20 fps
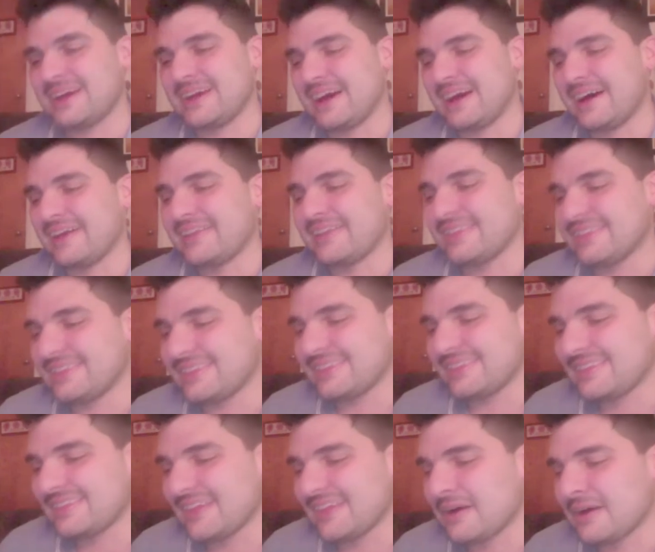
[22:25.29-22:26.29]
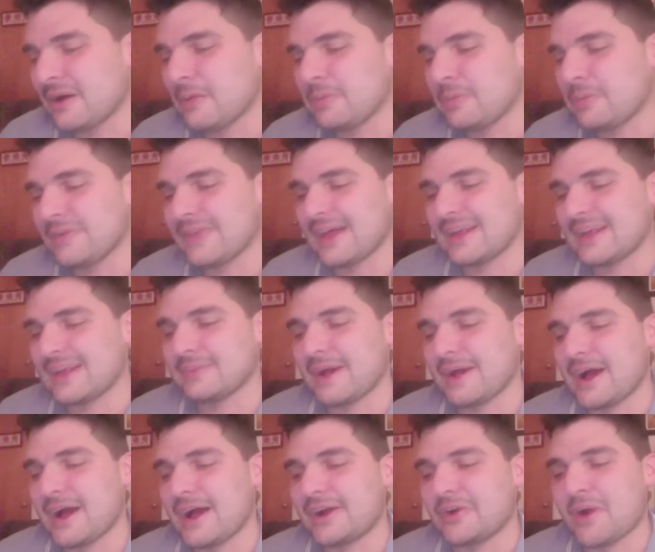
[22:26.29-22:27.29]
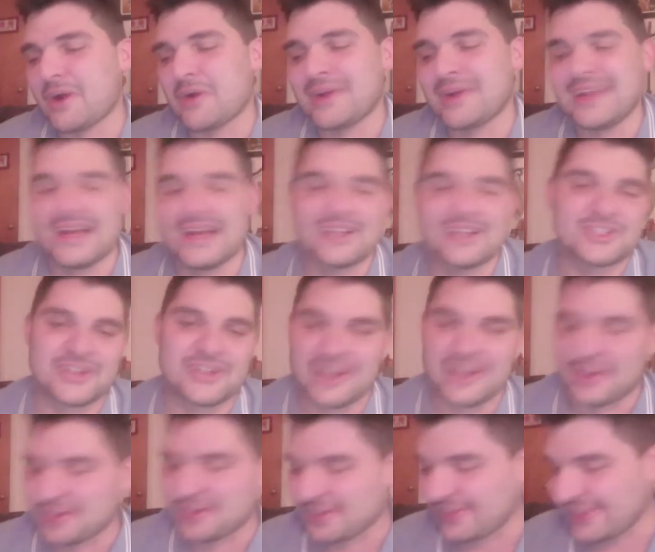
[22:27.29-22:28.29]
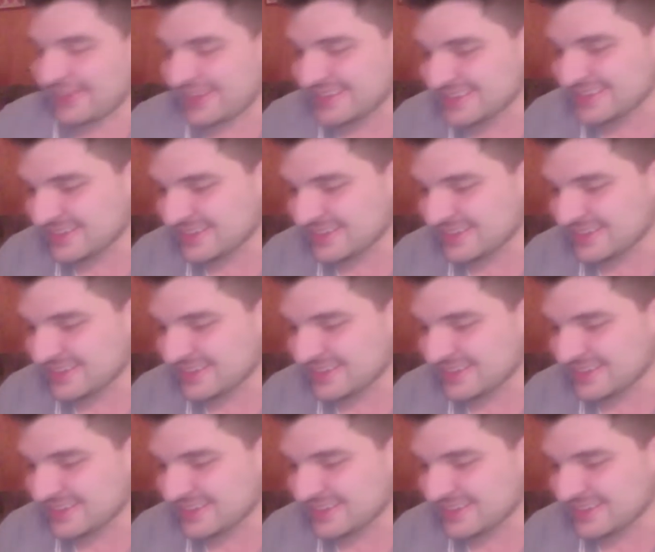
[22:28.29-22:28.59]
I'll put that as my honorary entry on the list.